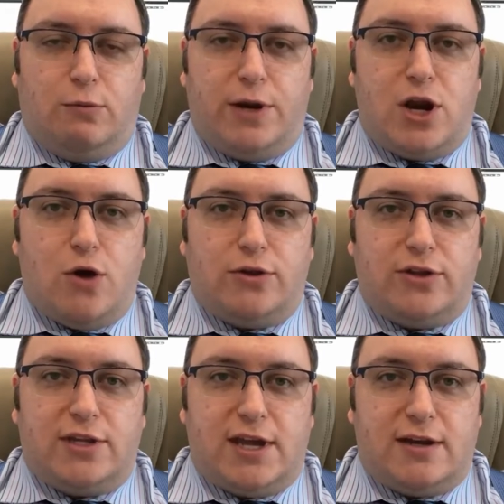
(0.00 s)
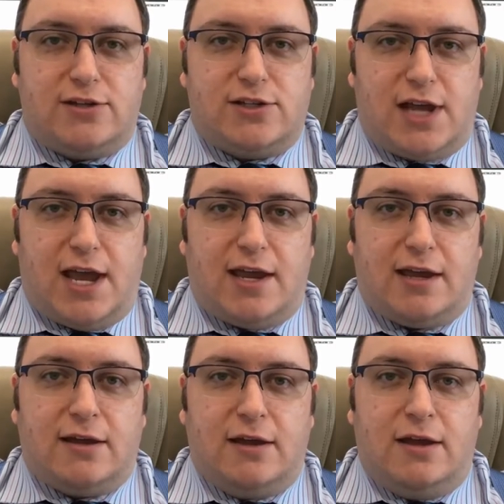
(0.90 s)
know that the tenant is
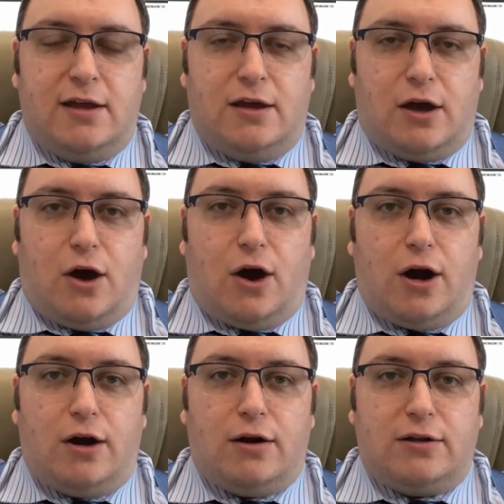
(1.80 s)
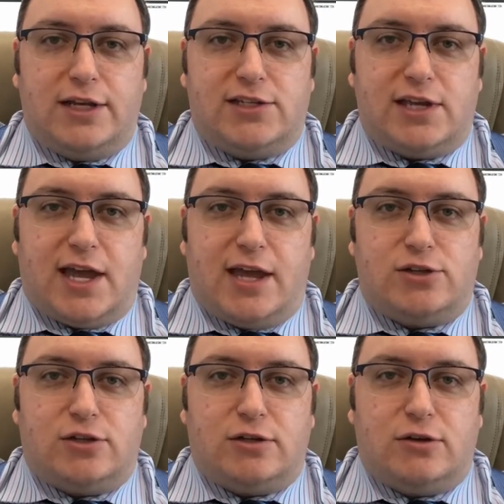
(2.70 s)
staying, our leasing
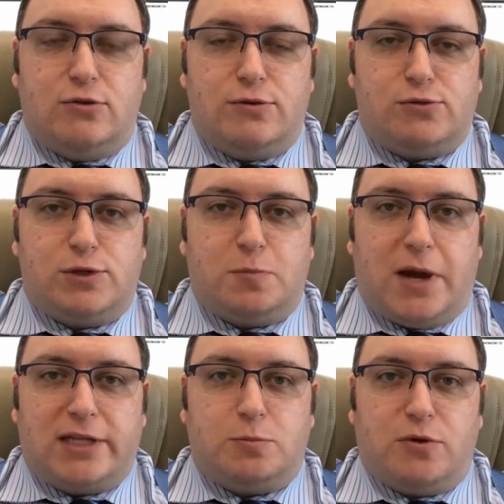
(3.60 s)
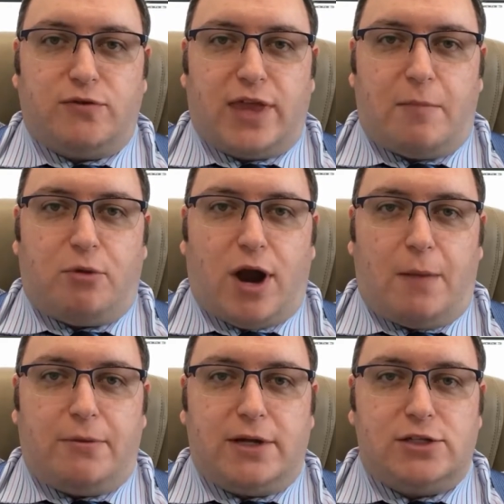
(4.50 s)
agent who is responsible for that
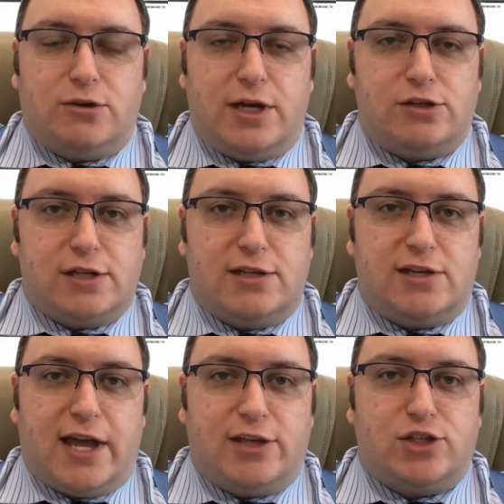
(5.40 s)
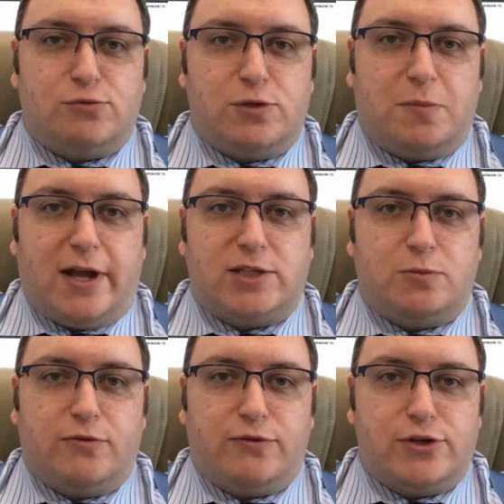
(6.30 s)
property, so each leasing agent's
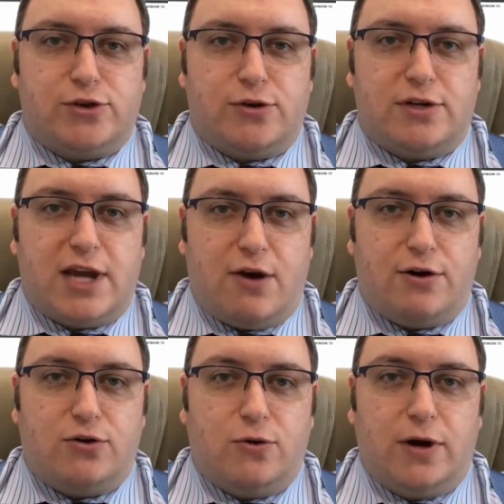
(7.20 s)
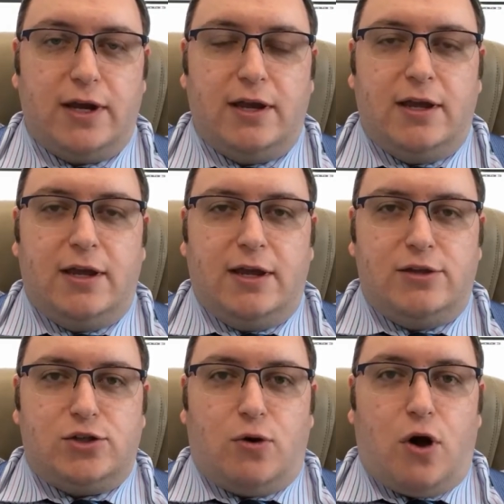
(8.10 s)
responsible for a certain territory.
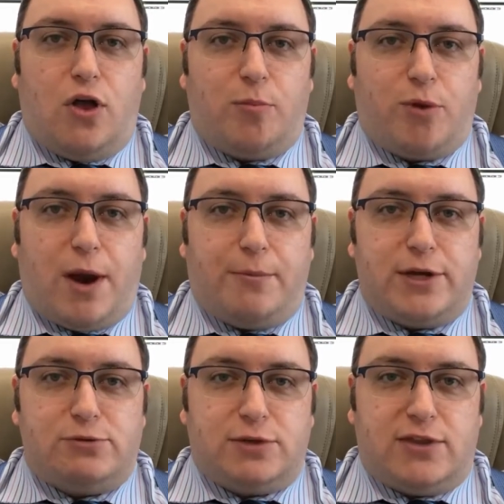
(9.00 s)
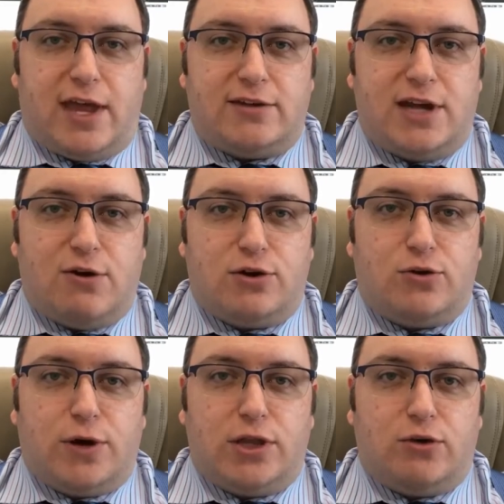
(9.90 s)
So all the properties within that
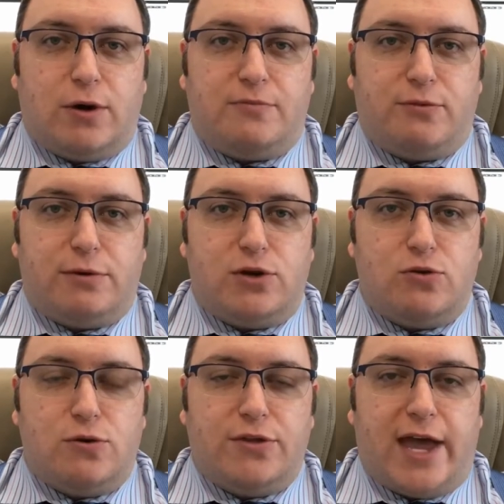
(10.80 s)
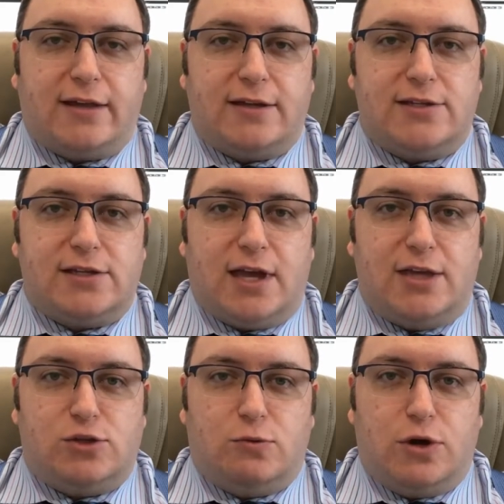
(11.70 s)
territory that are up for renewal, that leasing
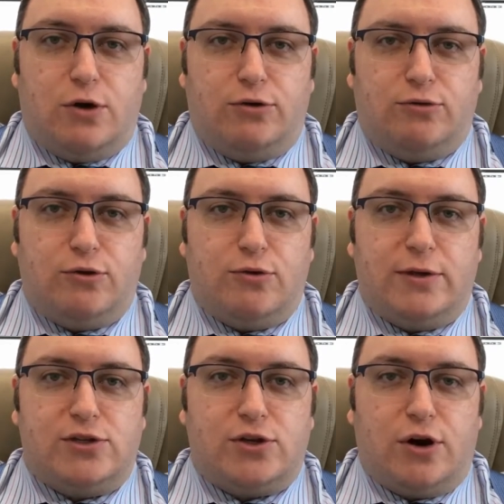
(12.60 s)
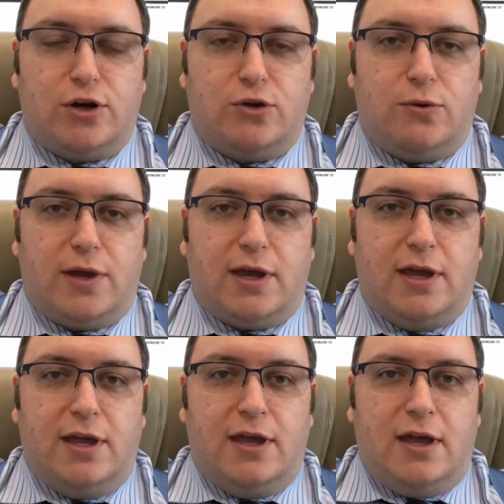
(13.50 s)
agent will go through and start doing
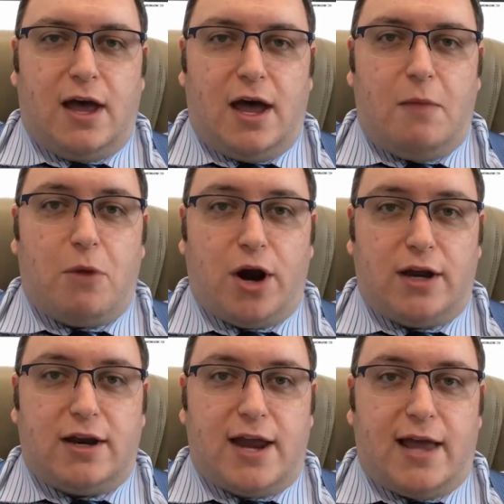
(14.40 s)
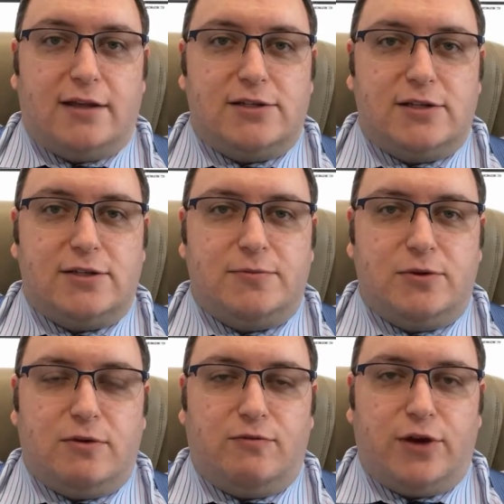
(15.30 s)
a market analysis
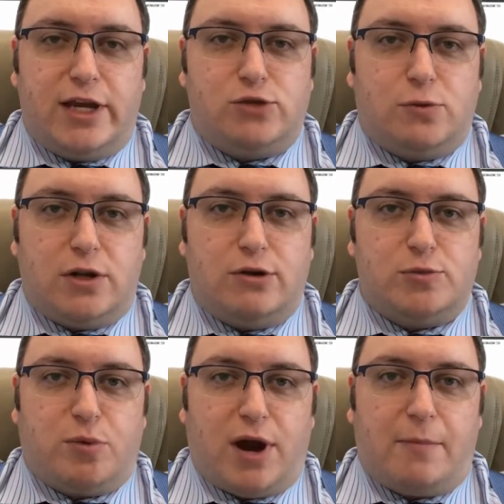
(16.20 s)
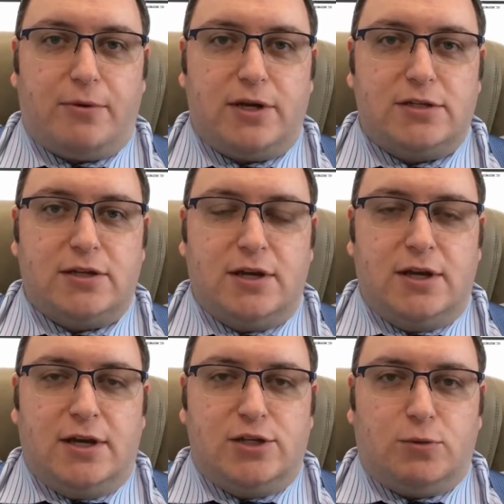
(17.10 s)
for each one of those properties.
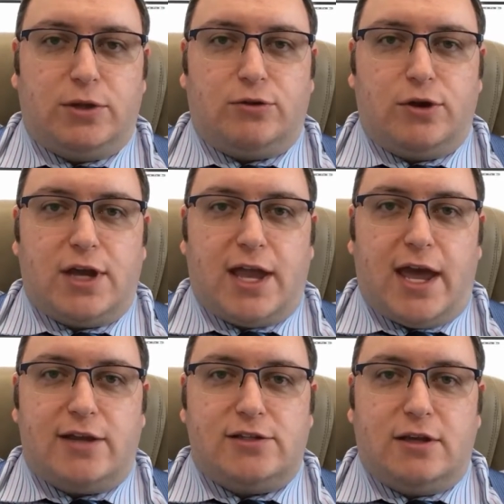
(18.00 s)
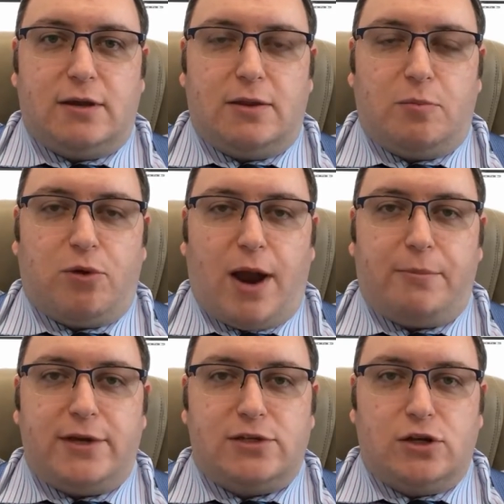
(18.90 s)
So what they're looking at is the
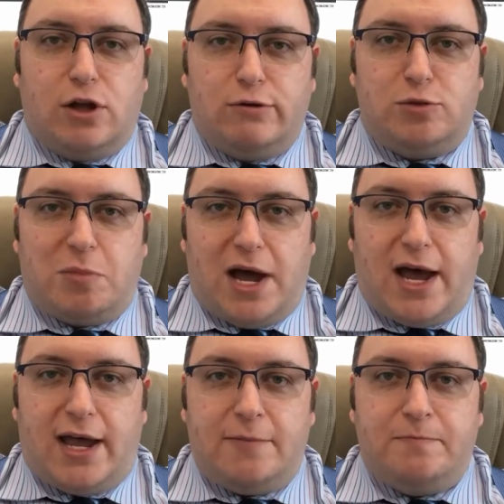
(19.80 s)
properties close by,